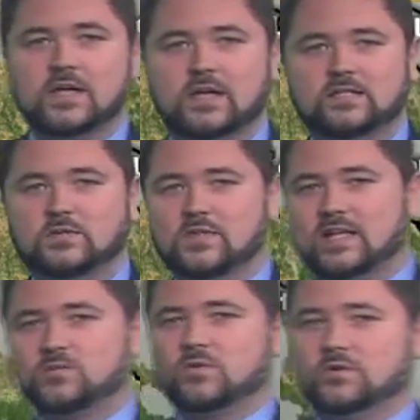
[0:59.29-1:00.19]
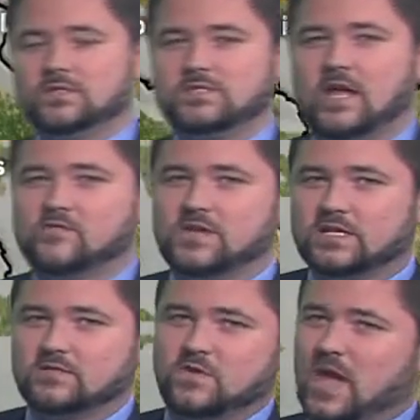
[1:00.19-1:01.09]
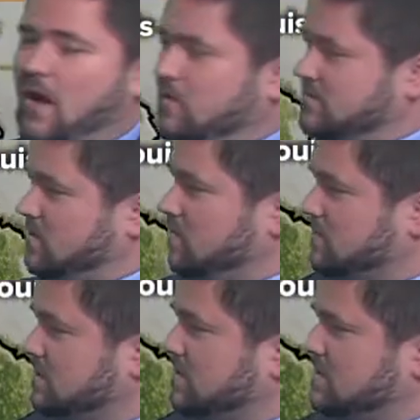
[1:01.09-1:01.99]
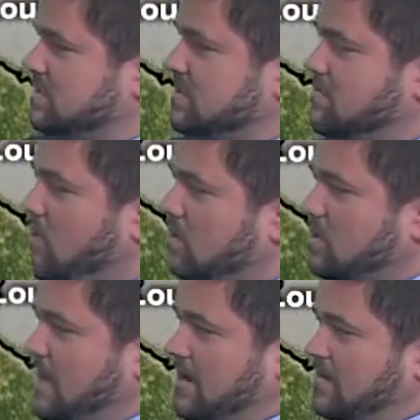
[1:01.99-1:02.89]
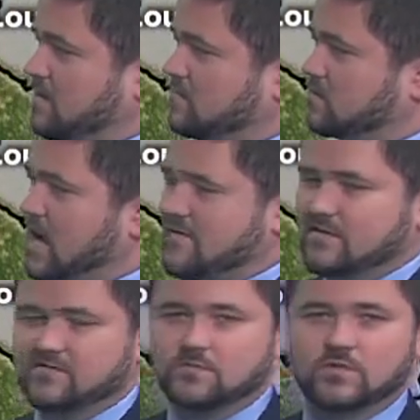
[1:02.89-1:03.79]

That's, and that's where it will stay over the next few hours, but we will start to see more cloud cover arriving from the